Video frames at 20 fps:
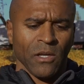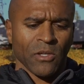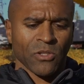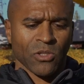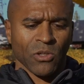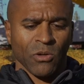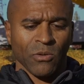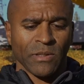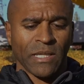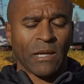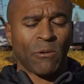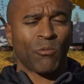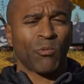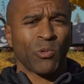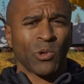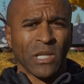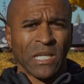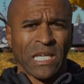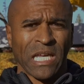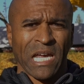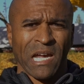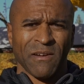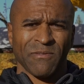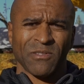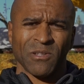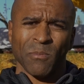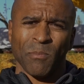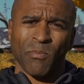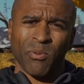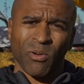So they really
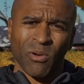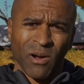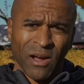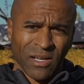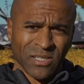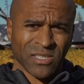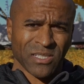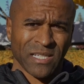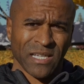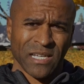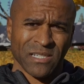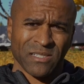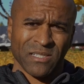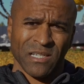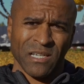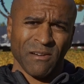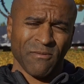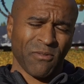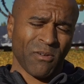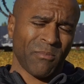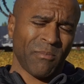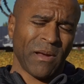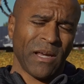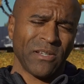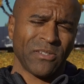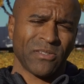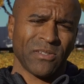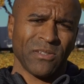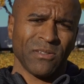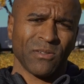have to process
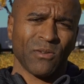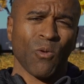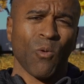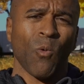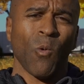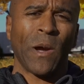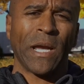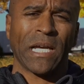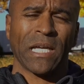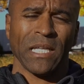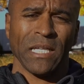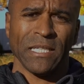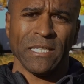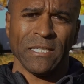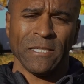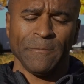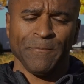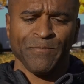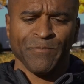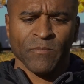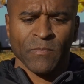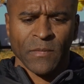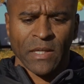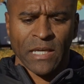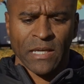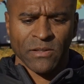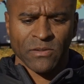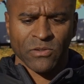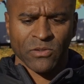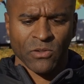information quickly.
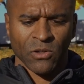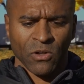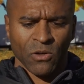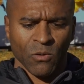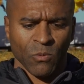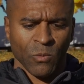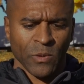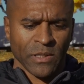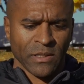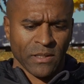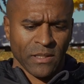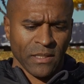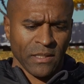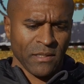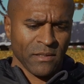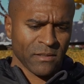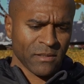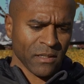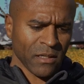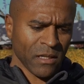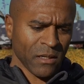And so with these